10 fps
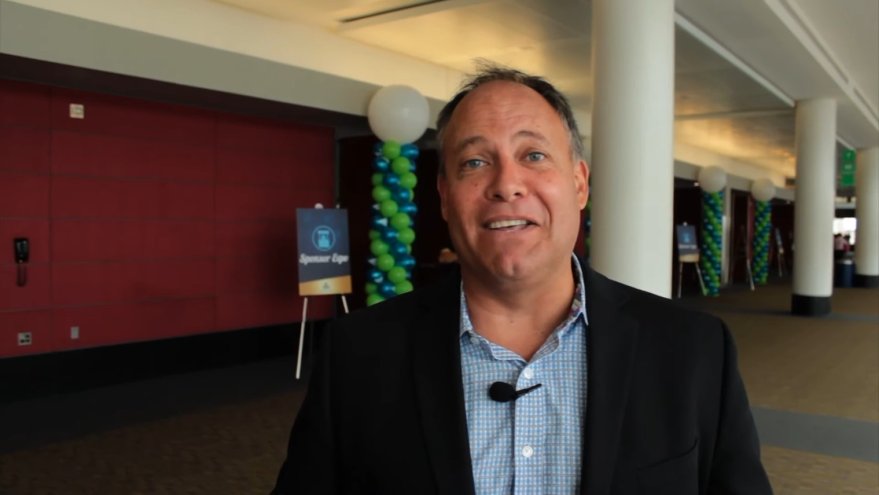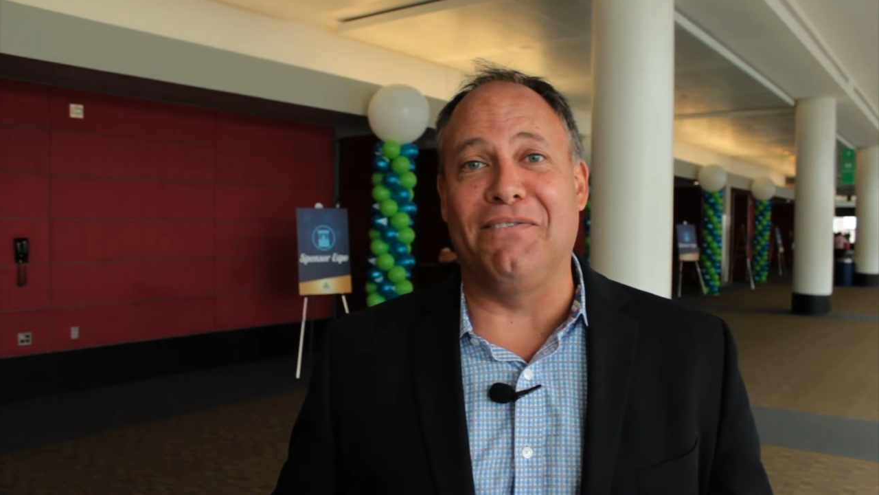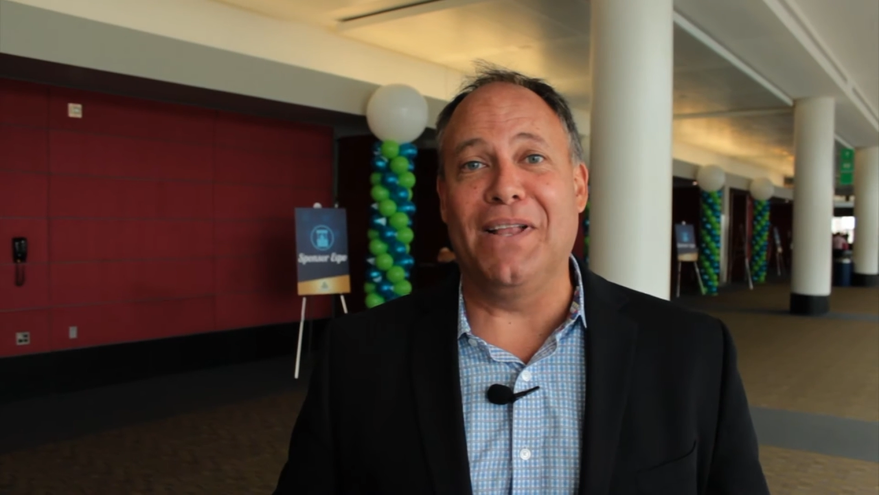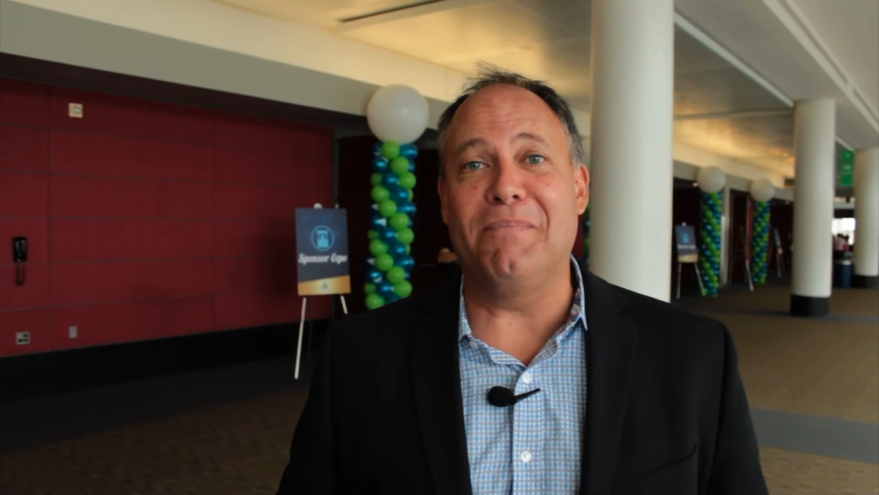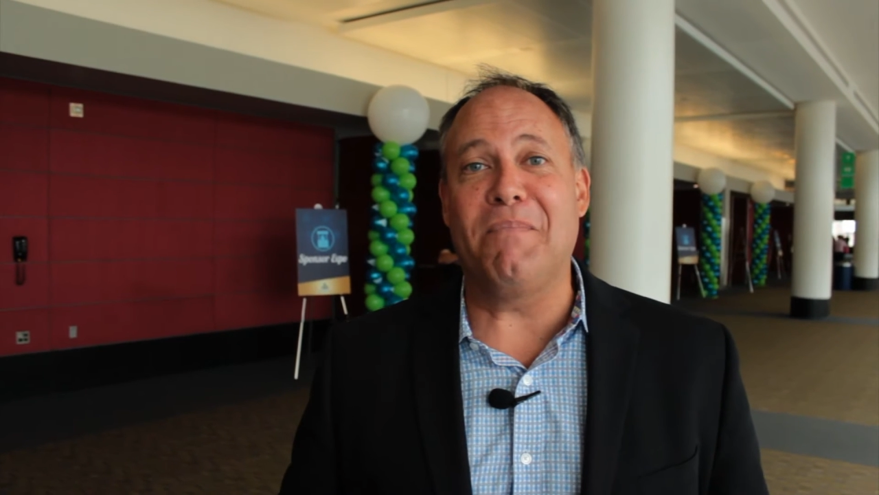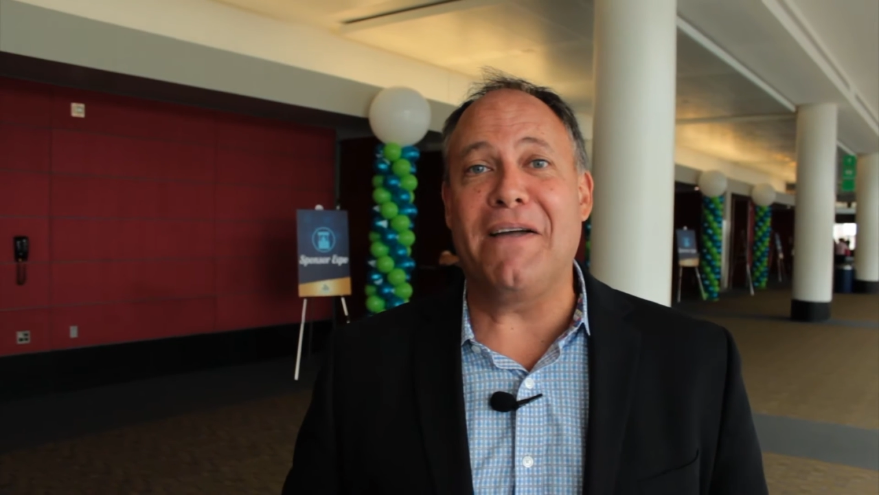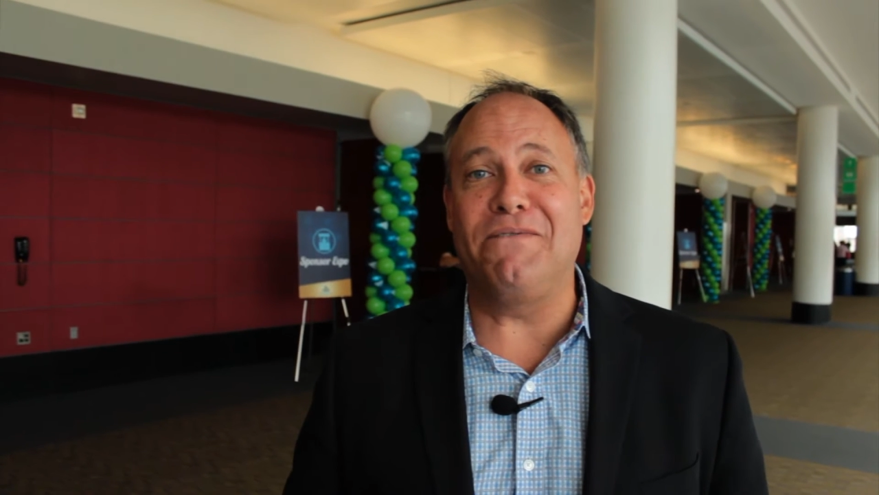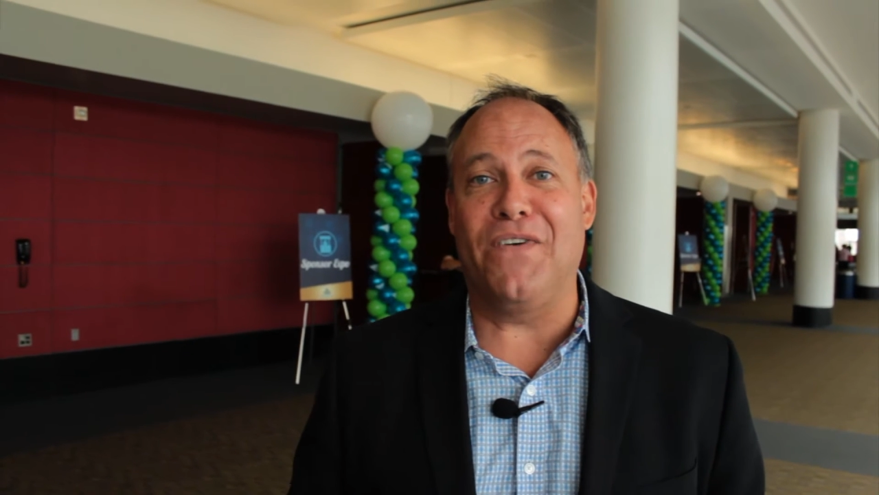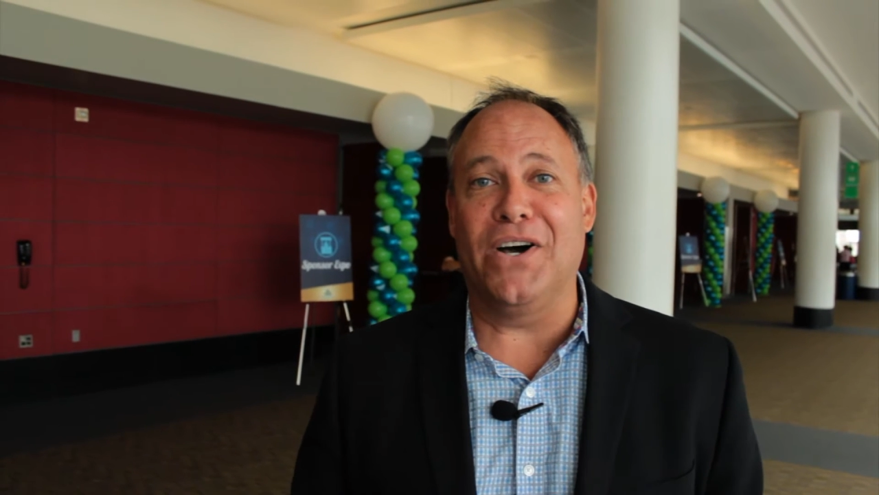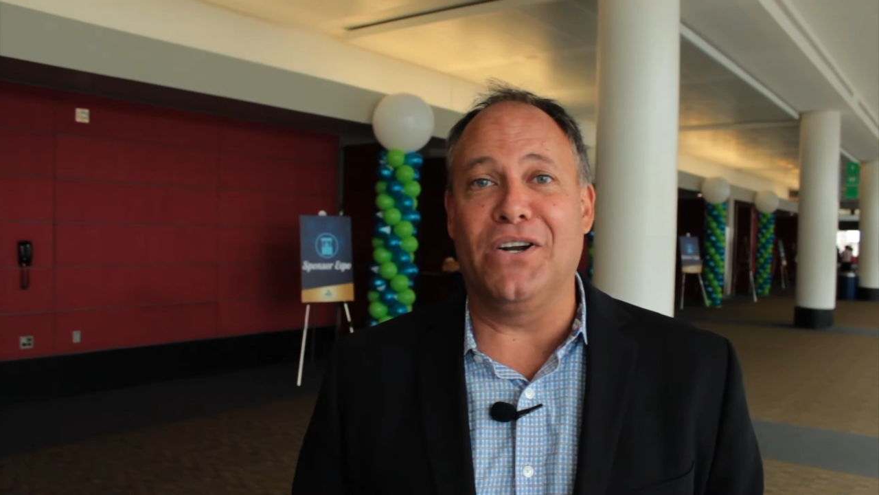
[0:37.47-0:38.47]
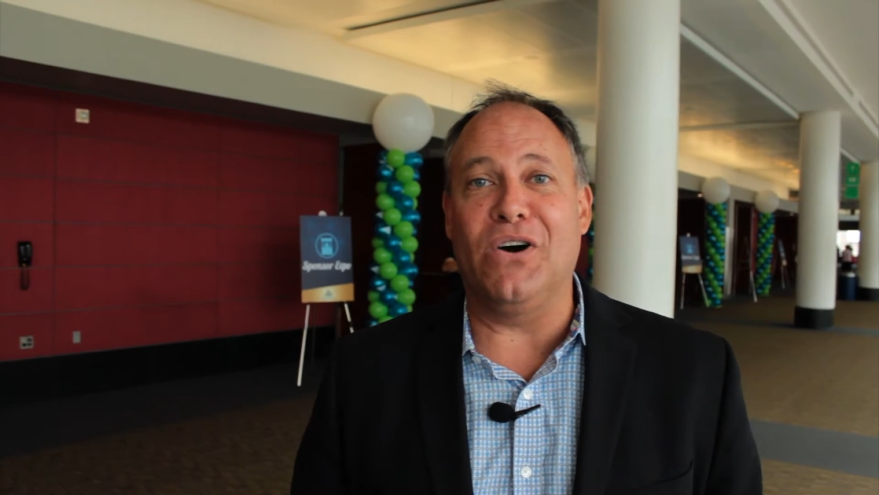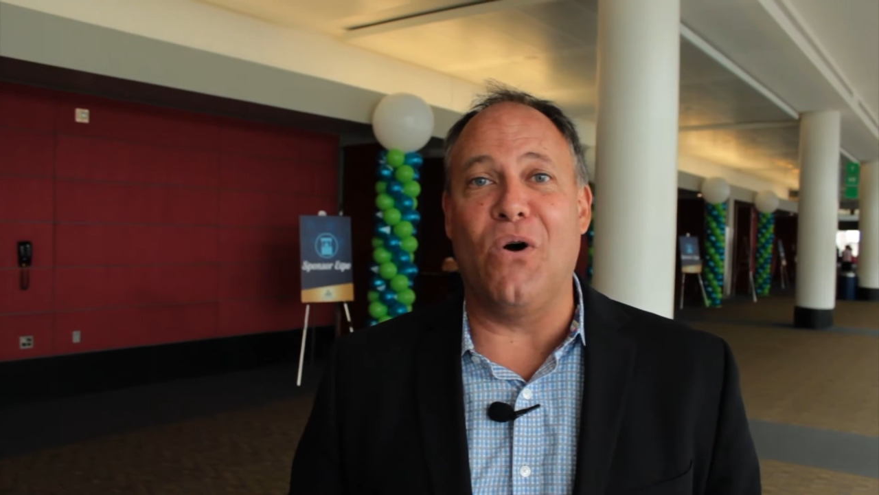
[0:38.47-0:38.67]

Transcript: The Flip My Funnel